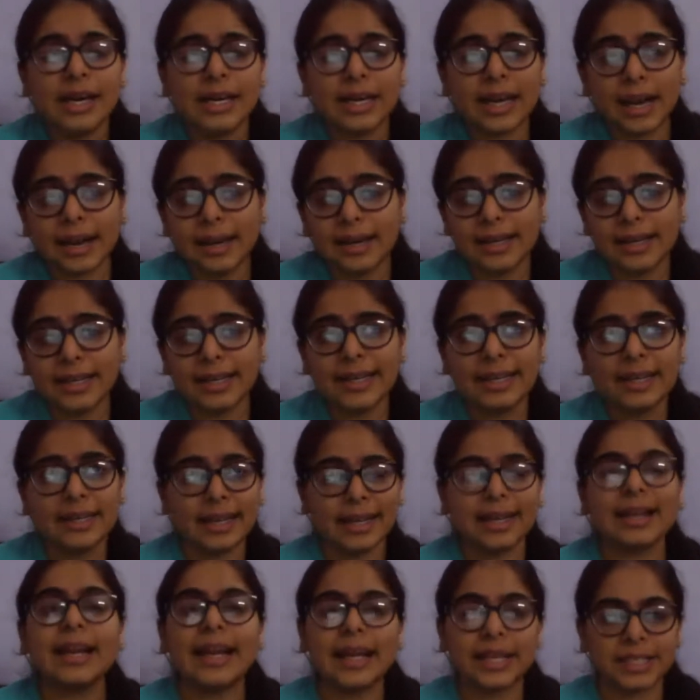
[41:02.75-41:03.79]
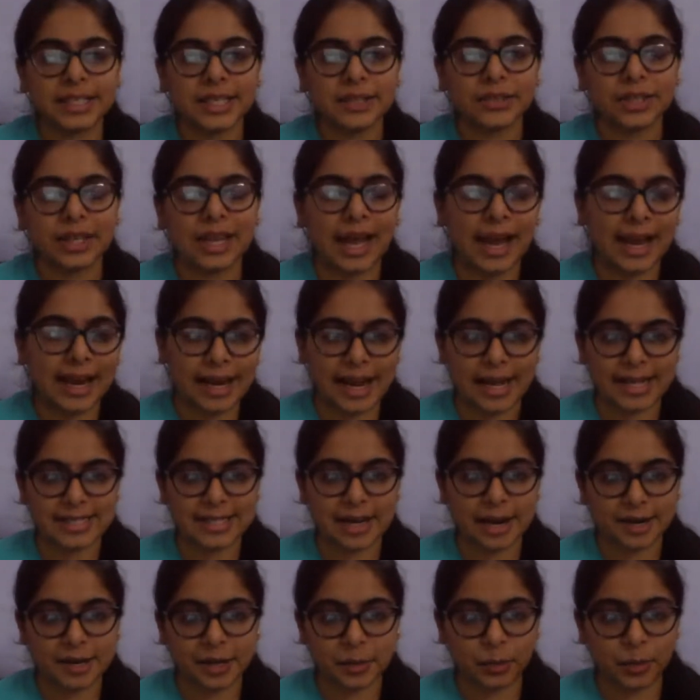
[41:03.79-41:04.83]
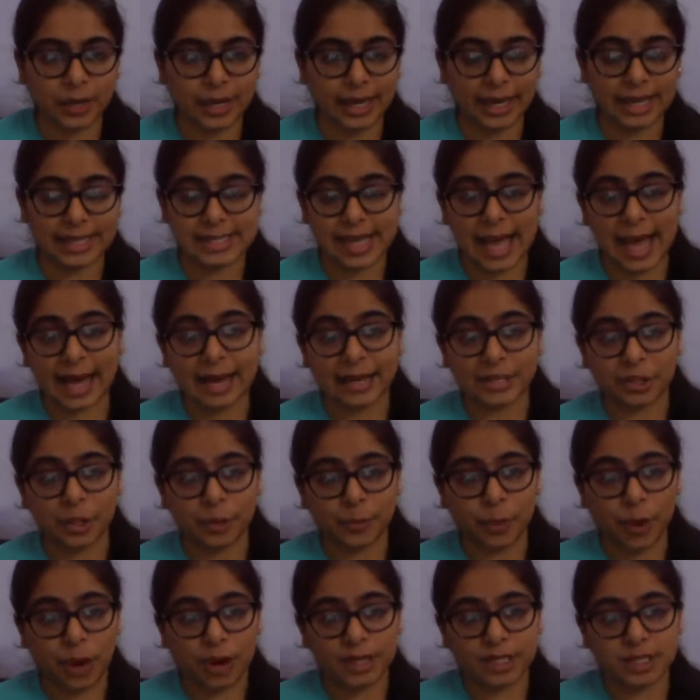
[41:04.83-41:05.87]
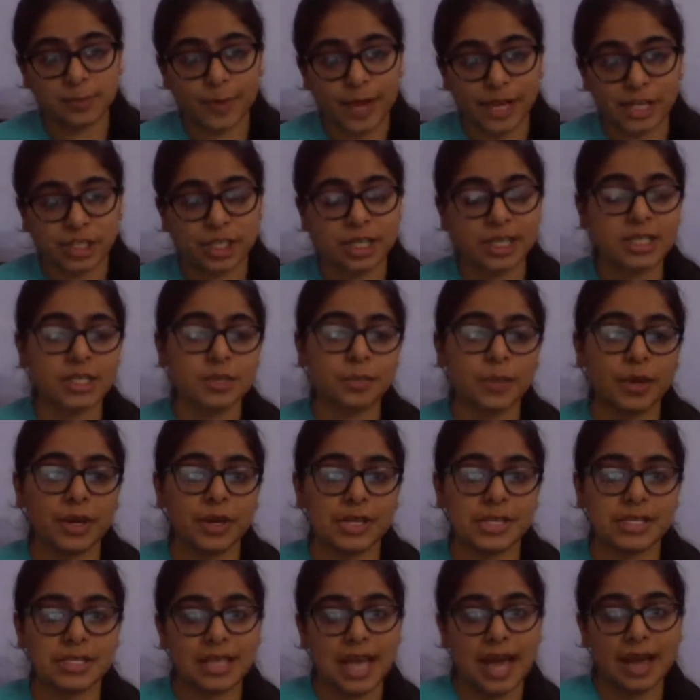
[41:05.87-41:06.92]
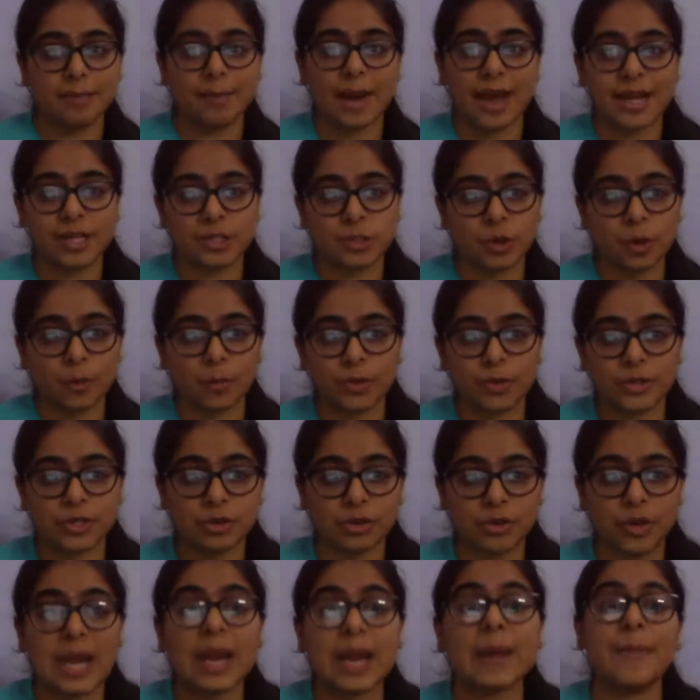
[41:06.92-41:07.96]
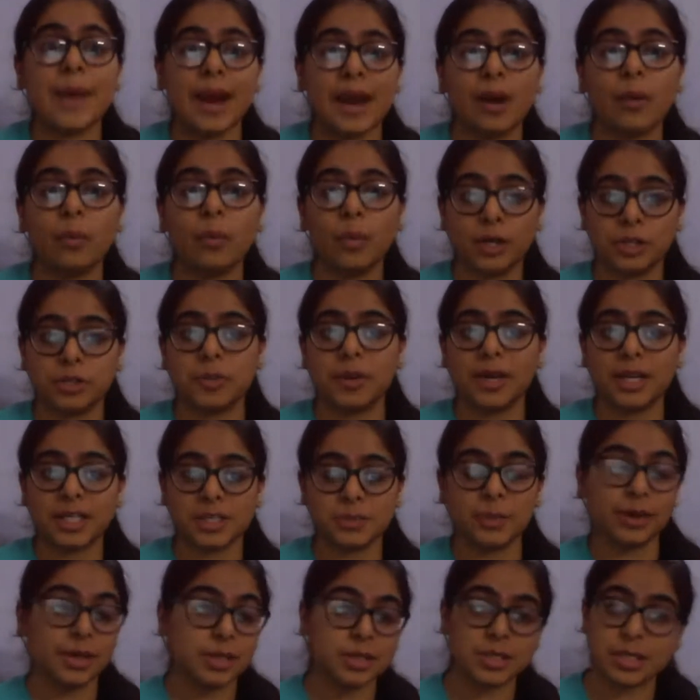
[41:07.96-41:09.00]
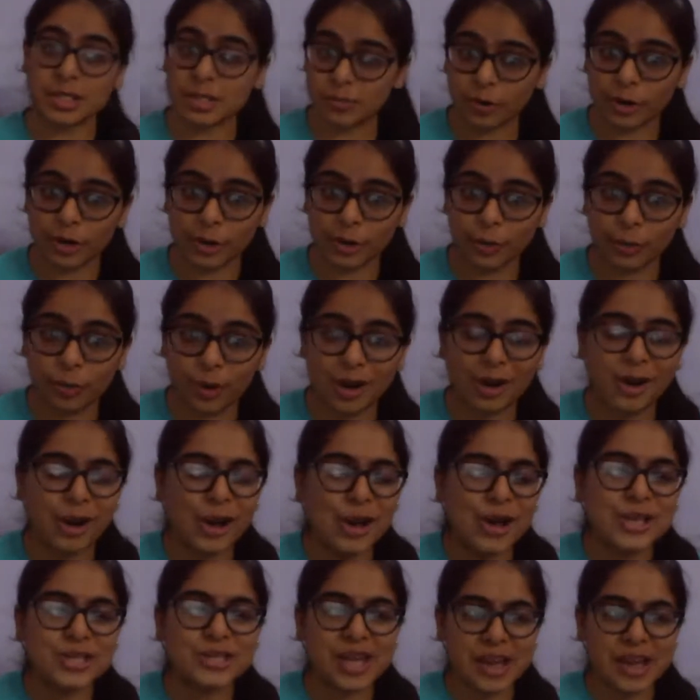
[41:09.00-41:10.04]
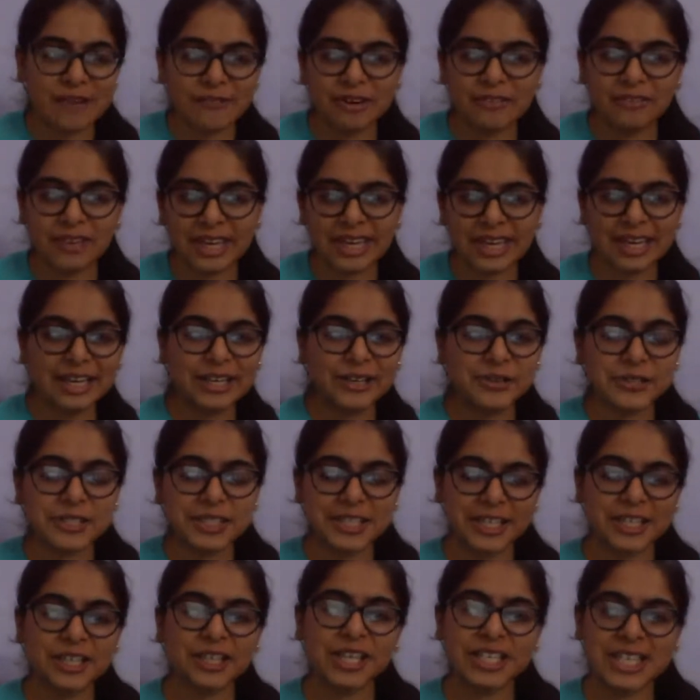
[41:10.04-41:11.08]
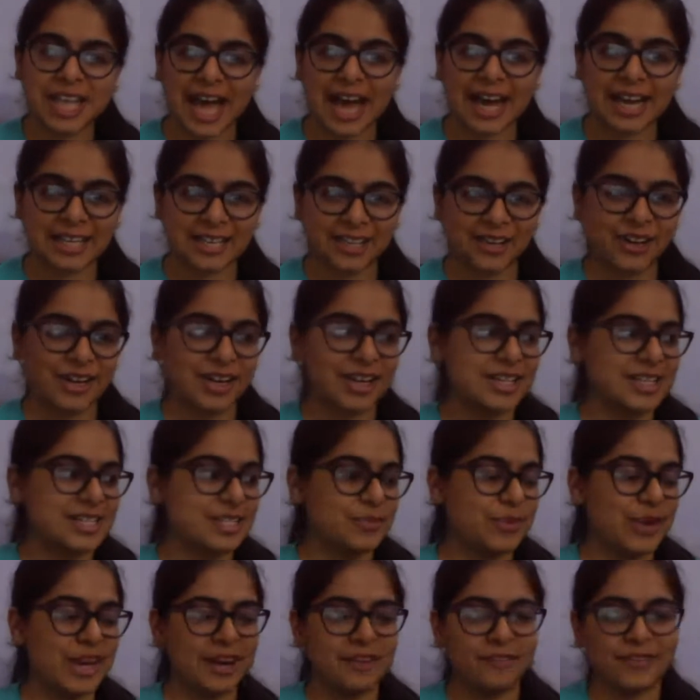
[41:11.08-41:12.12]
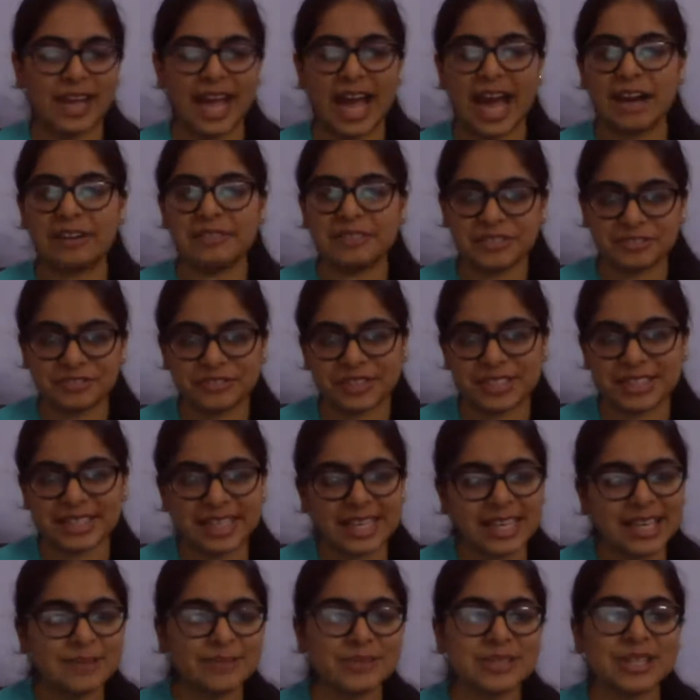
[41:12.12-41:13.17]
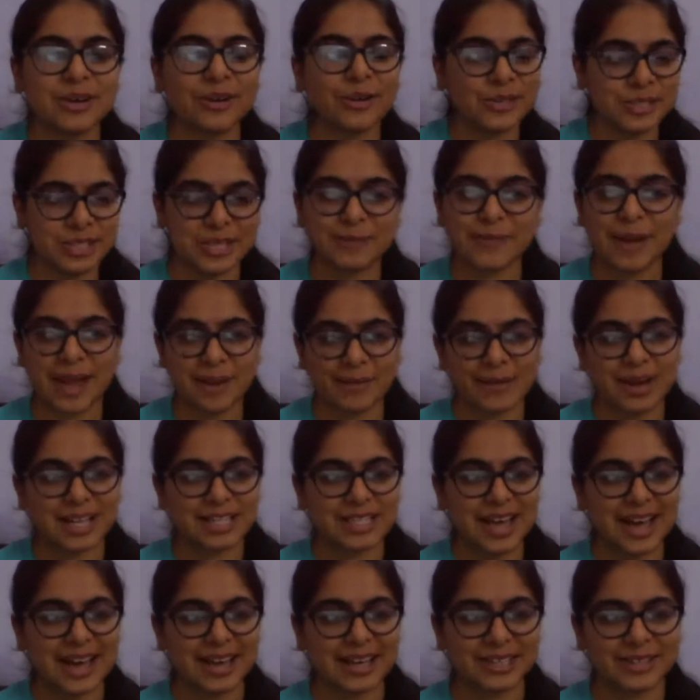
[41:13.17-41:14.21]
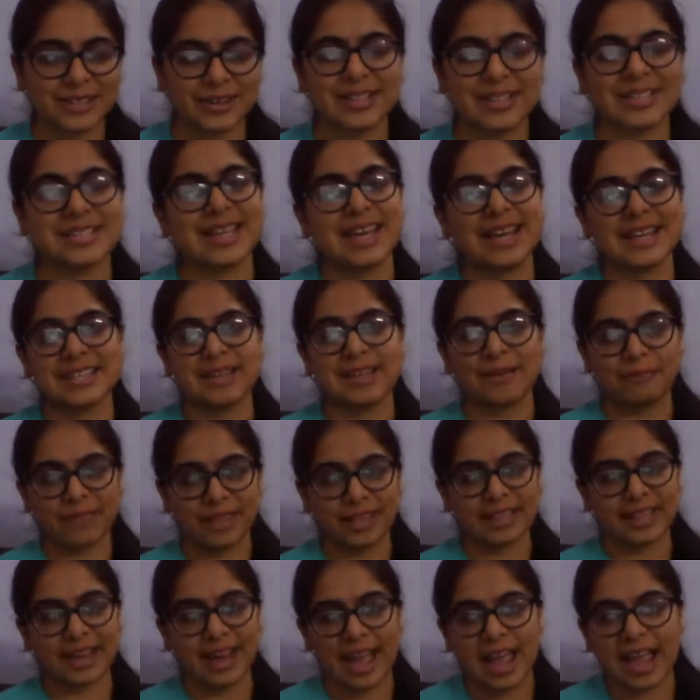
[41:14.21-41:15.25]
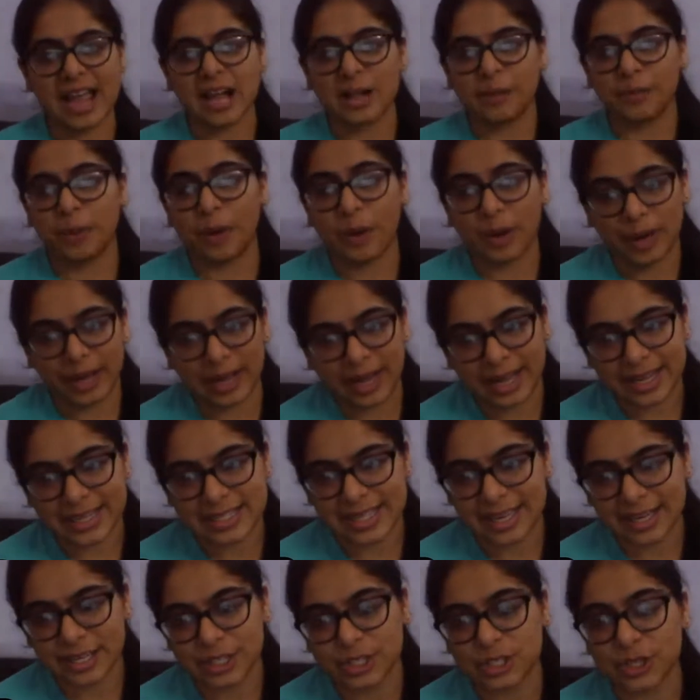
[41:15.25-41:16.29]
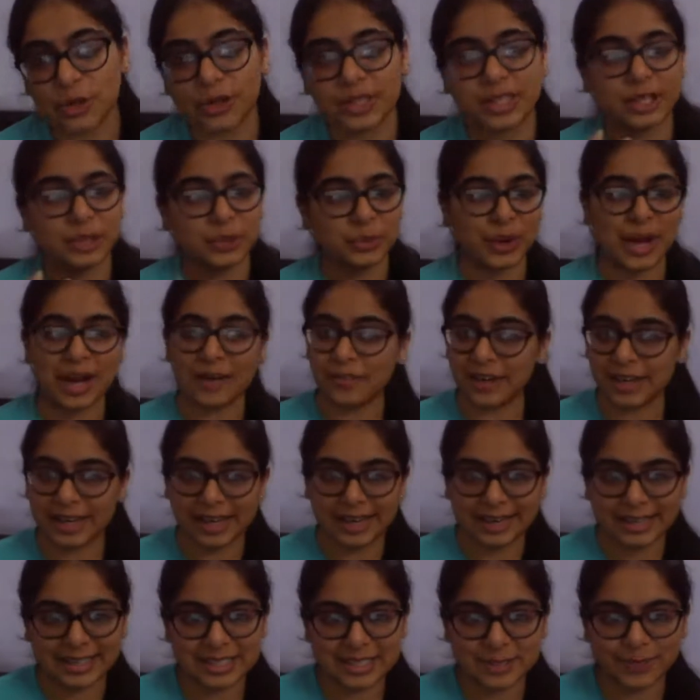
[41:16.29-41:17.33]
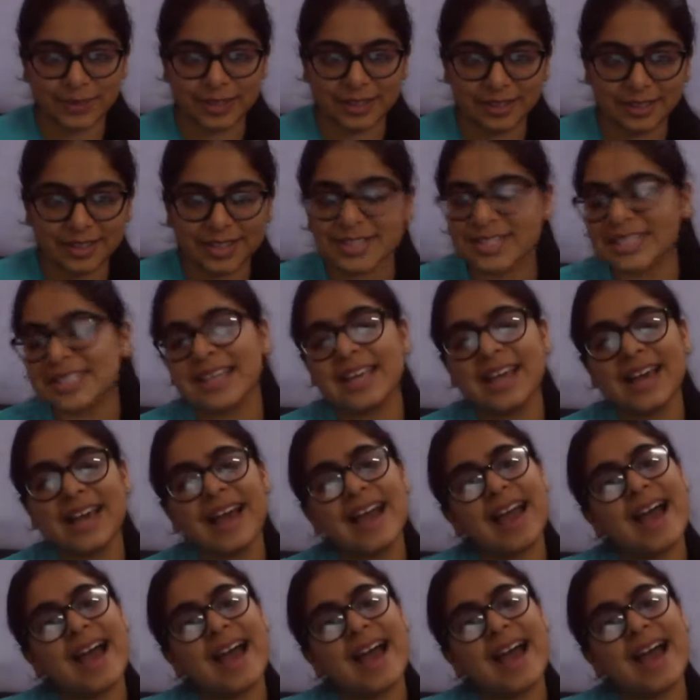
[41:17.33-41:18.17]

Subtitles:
Currently, like later down the line, I started working as a hackathon product specialist and my job was to create better virtual experiences for you all. So every weekend you see those hackathons where we have different themes, the hosted by MLH hackathons. That is something that I help organize and ensure that you have a great experience.